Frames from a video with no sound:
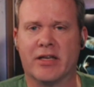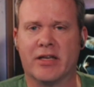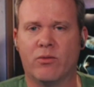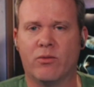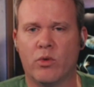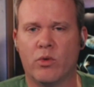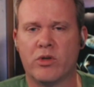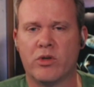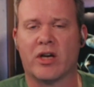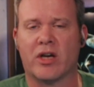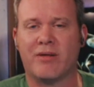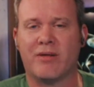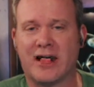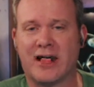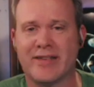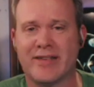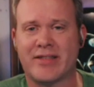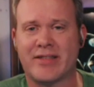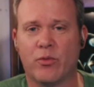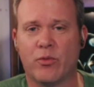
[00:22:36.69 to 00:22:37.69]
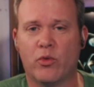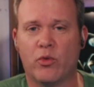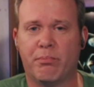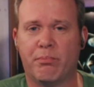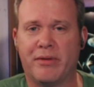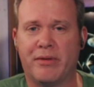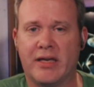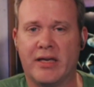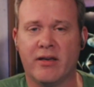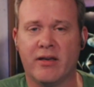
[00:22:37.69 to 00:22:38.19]
which I'm guessing will
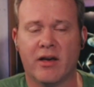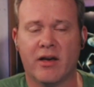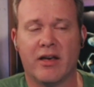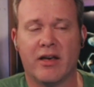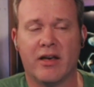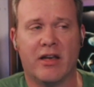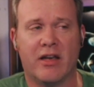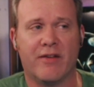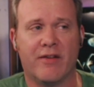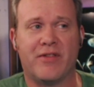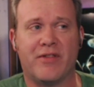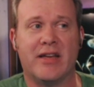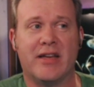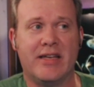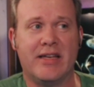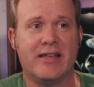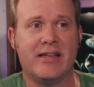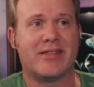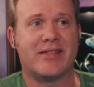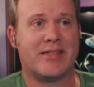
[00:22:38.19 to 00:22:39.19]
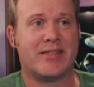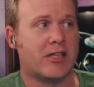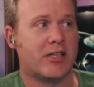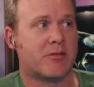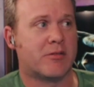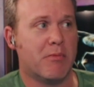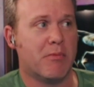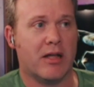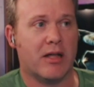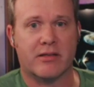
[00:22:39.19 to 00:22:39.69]
be, if they need 6
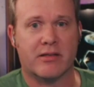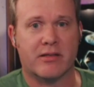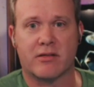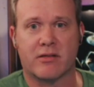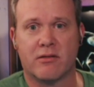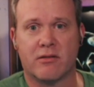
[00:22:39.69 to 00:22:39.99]
months,